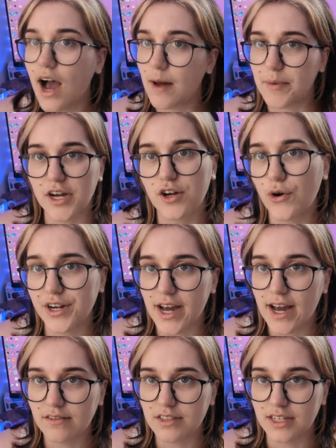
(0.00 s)
I'm not going to
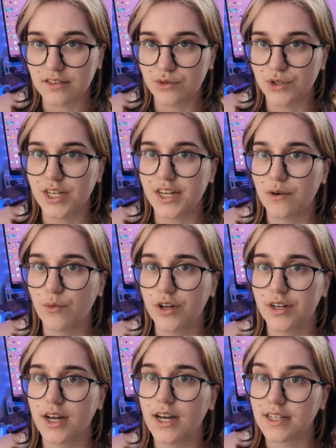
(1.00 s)
have sex with
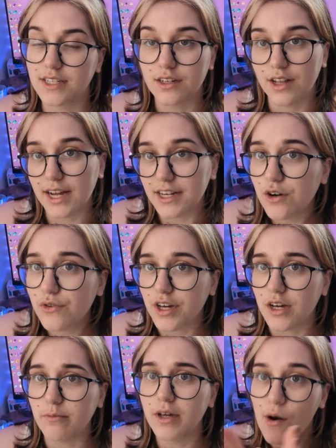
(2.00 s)
anyone until I know them.